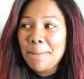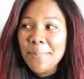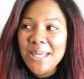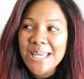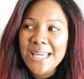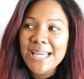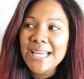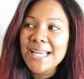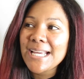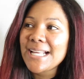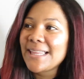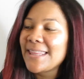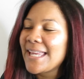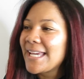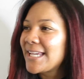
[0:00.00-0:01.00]
pink,
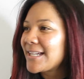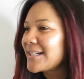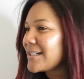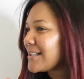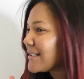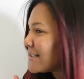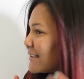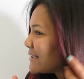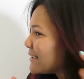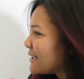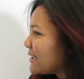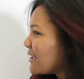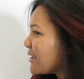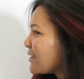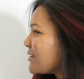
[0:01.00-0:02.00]
like a
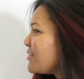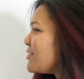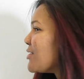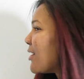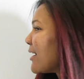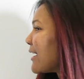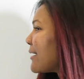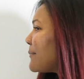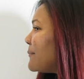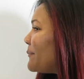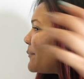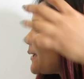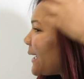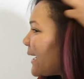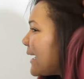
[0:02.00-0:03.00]
dark
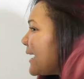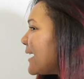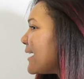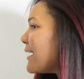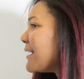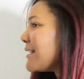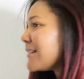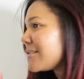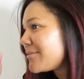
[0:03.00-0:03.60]
pink,